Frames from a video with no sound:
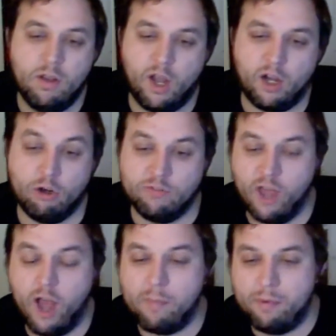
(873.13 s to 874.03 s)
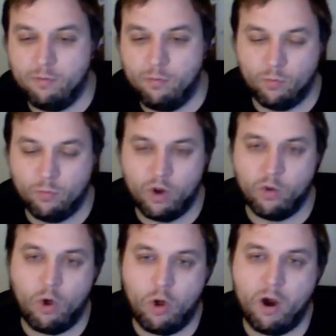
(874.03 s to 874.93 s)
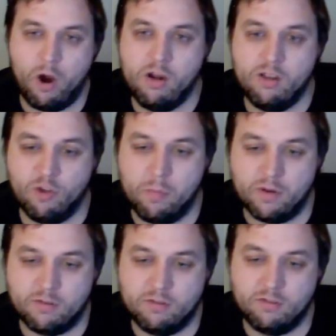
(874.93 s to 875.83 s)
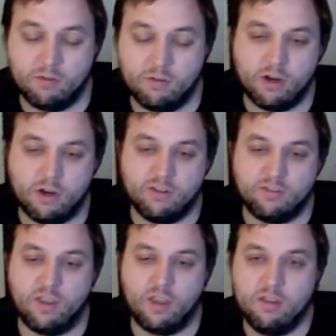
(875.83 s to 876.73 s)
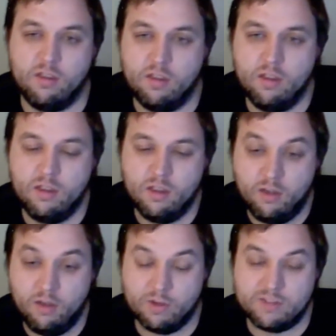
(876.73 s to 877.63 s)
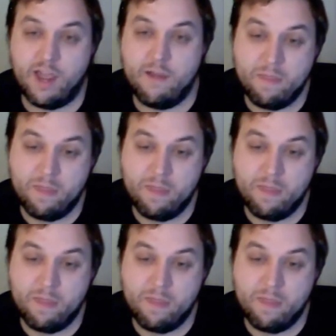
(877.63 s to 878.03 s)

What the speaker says: goes up when a Walmart is opened. So there is a... What's that?